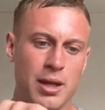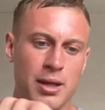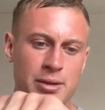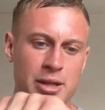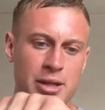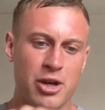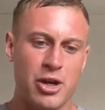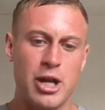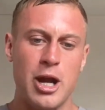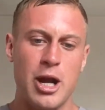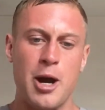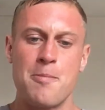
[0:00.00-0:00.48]

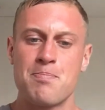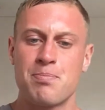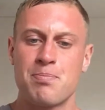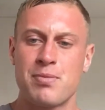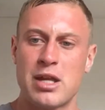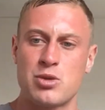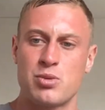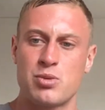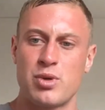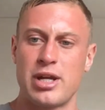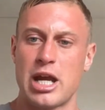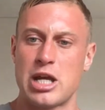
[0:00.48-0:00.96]
There you go.
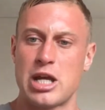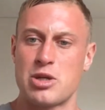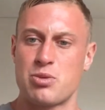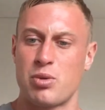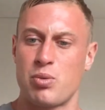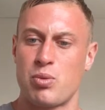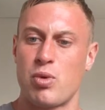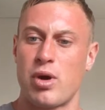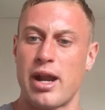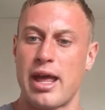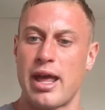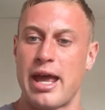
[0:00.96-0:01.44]
That's where you guys
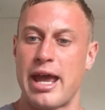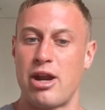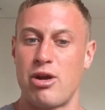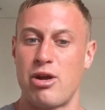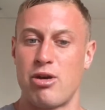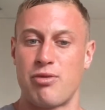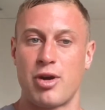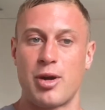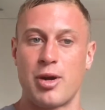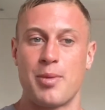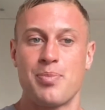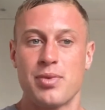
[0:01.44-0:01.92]
would want to head
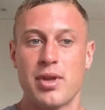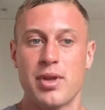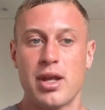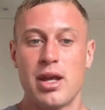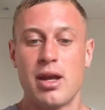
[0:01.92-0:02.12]
over.